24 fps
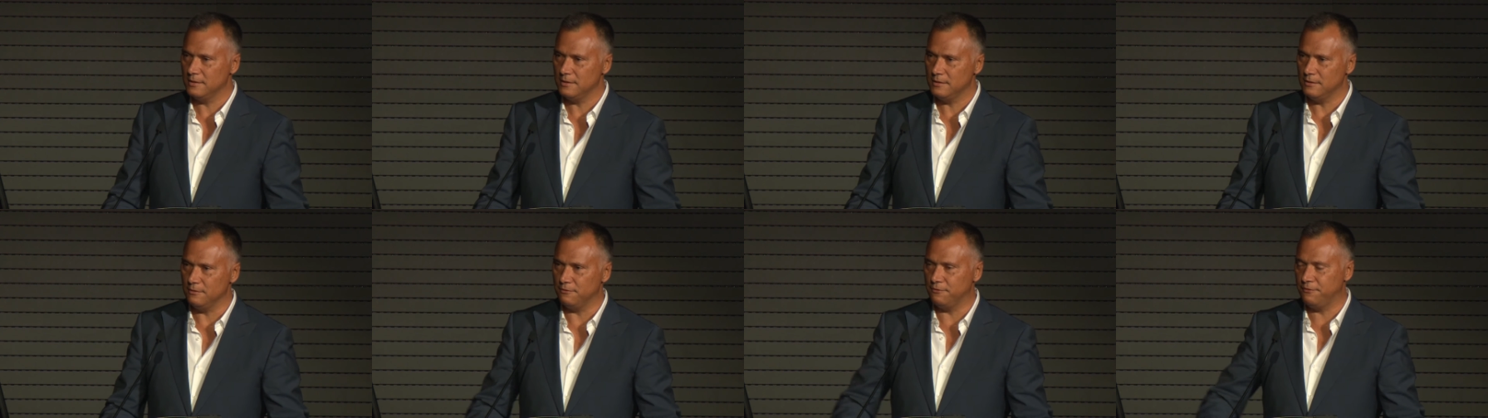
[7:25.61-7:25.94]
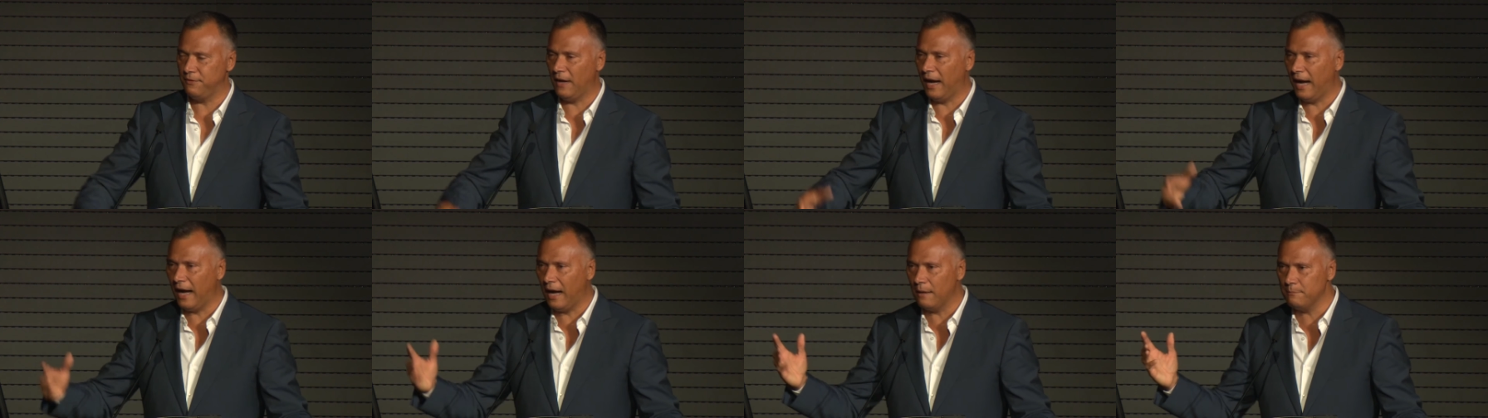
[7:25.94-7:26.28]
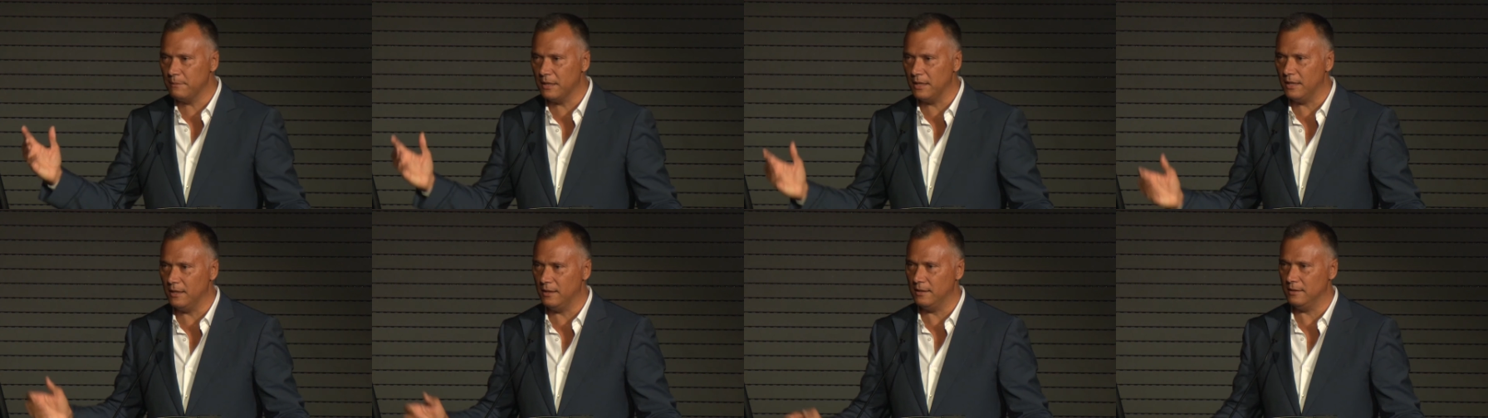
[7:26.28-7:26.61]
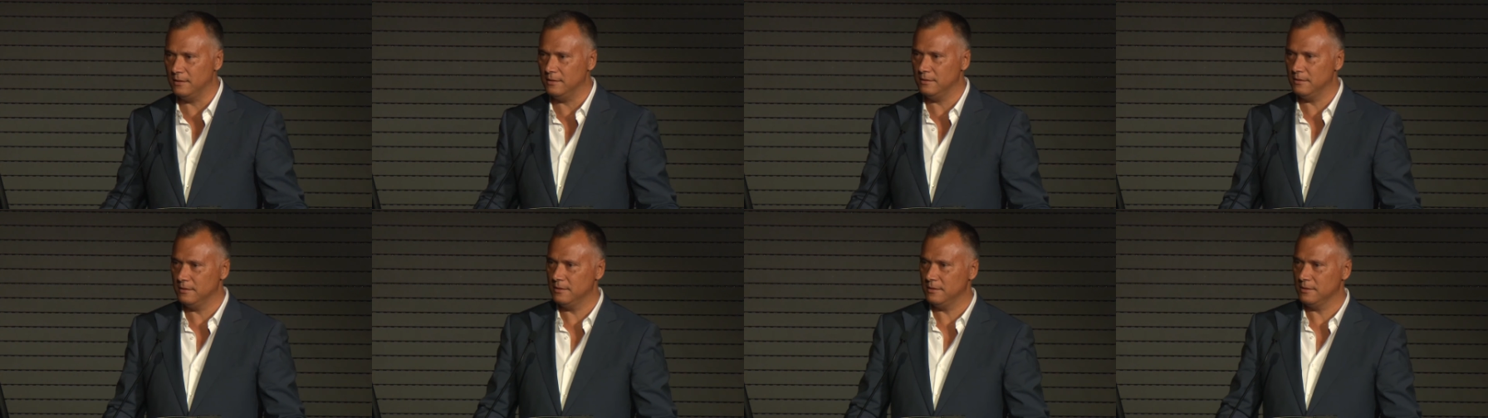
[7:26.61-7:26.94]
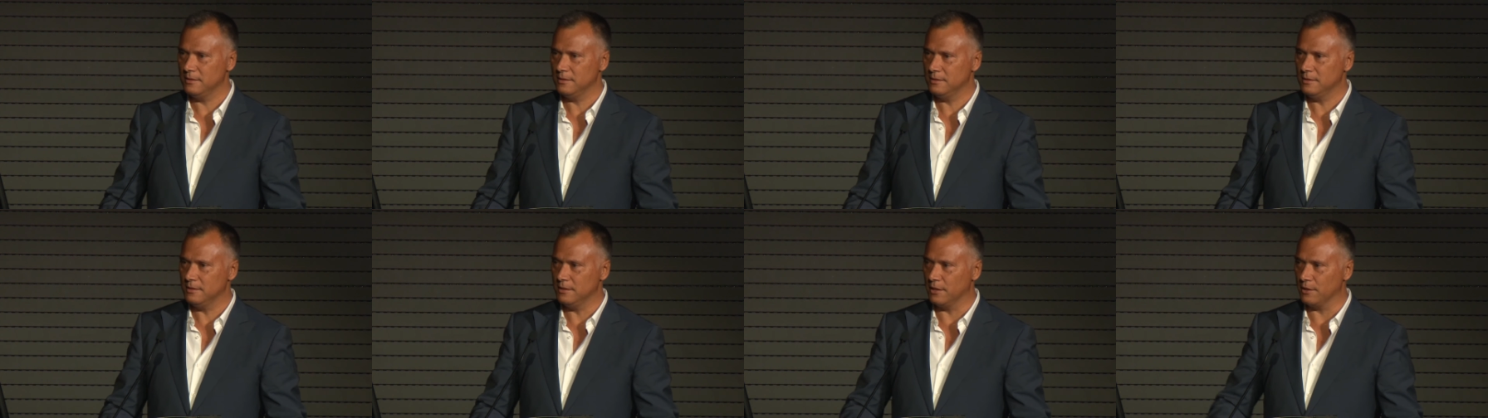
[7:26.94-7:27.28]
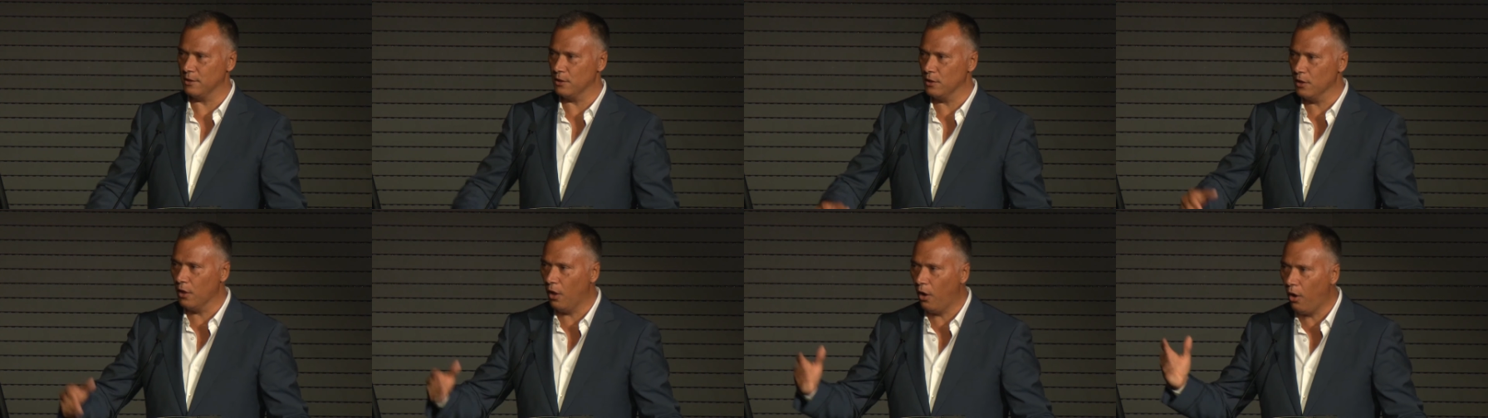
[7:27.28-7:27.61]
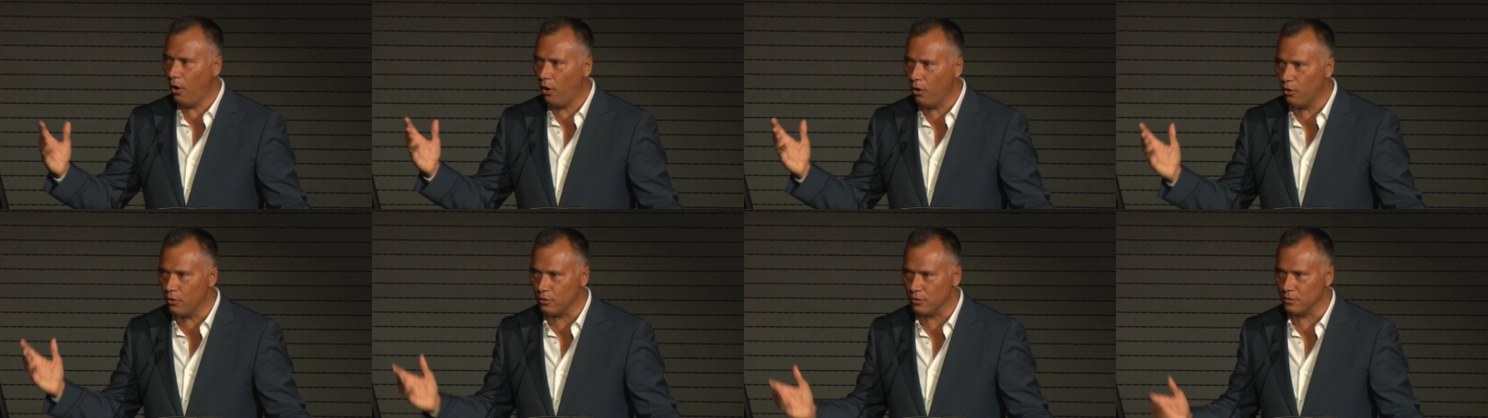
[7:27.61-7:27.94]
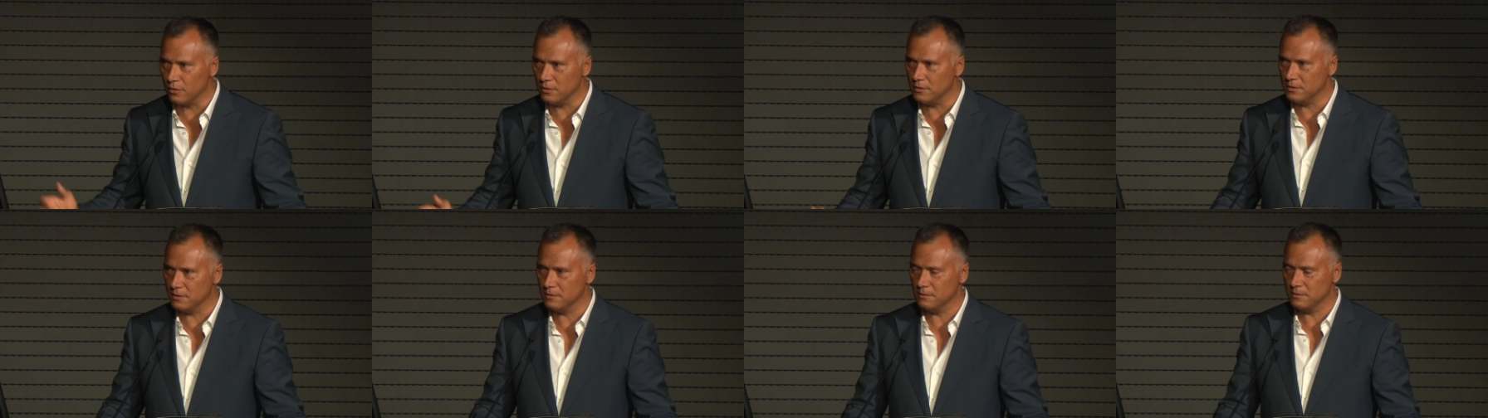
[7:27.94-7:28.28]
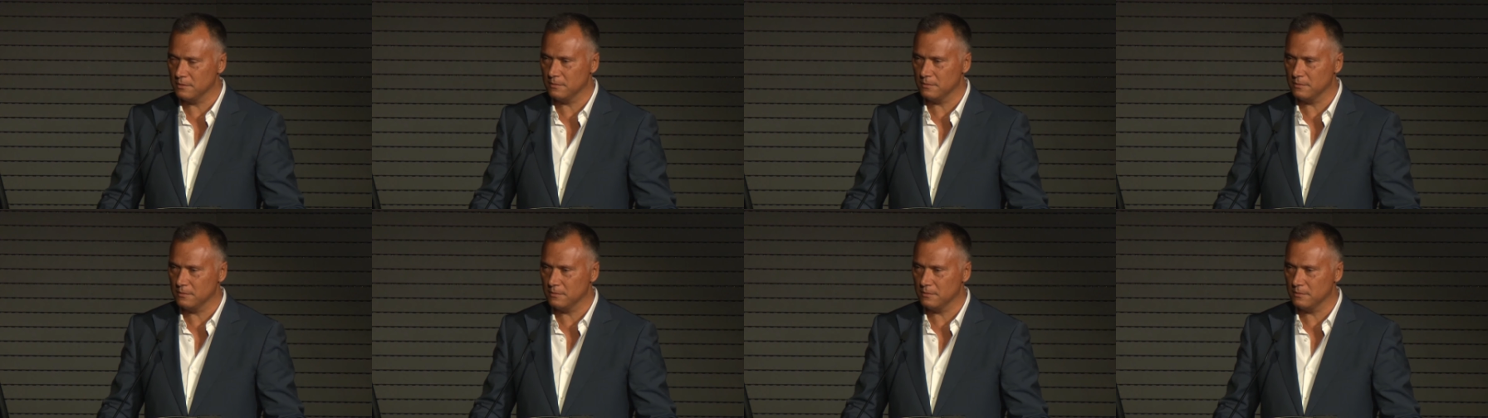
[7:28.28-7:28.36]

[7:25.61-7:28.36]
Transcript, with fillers: and Farmer and Long.